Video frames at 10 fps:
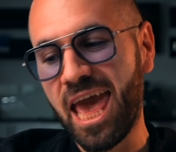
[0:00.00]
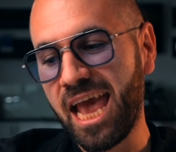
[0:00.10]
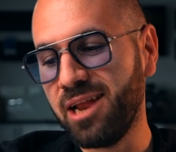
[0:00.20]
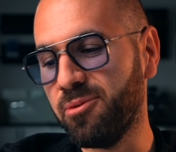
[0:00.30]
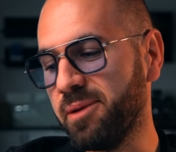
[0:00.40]

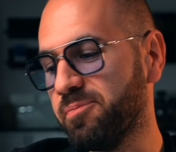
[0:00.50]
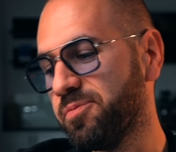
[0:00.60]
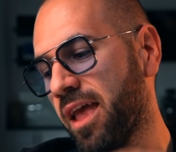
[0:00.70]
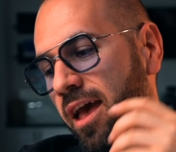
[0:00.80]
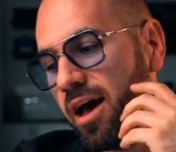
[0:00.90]
Anyway,
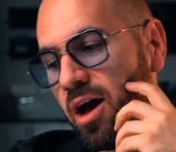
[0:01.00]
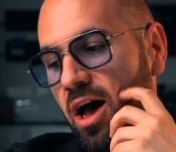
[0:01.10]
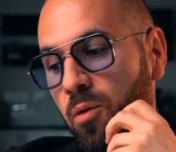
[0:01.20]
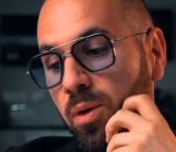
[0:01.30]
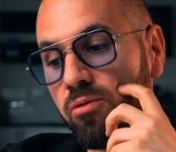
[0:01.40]

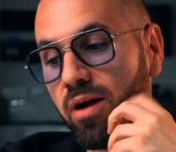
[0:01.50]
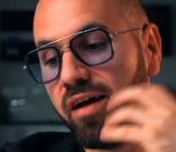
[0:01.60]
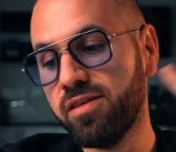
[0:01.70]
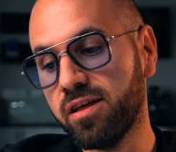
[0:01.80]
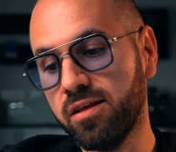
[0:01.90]
uh, we
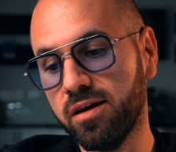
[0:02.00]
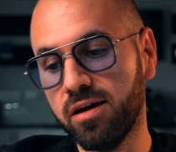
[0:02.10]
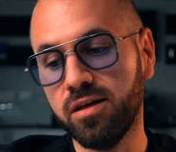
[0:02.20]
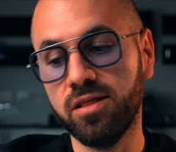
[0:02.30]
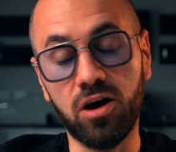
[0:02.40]
arrived at
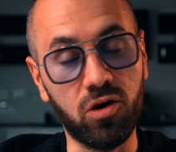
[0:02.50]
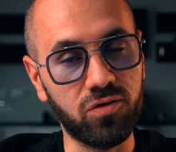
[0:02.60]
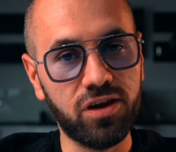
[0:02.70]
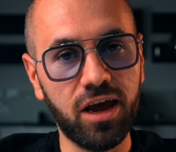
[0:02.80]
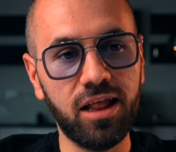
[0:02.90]
the, the
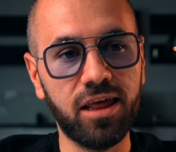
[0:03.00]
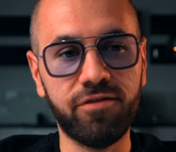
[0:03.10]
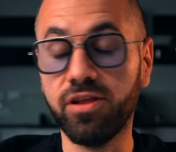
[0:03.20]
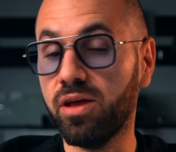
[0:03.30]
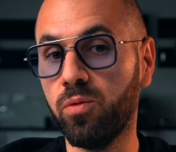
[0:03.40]
hotel.
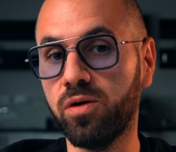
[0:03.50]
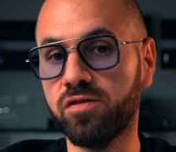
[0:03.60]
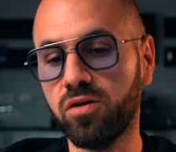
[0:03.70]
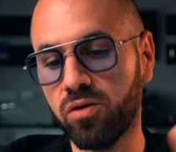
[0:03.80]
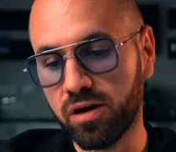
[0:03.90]
Everything
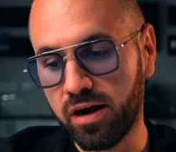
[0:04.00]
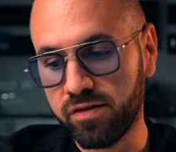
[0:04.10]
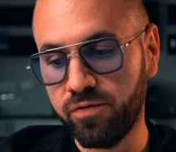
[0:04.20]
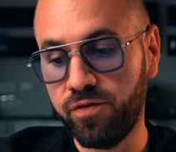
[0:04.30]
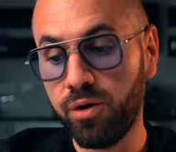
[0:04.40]
was
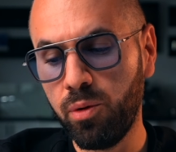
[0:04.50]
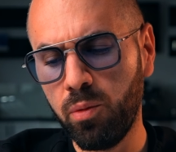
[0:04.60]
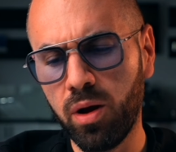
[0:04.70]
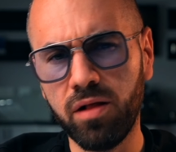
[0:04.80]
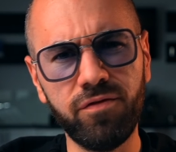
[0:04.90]
organized very well.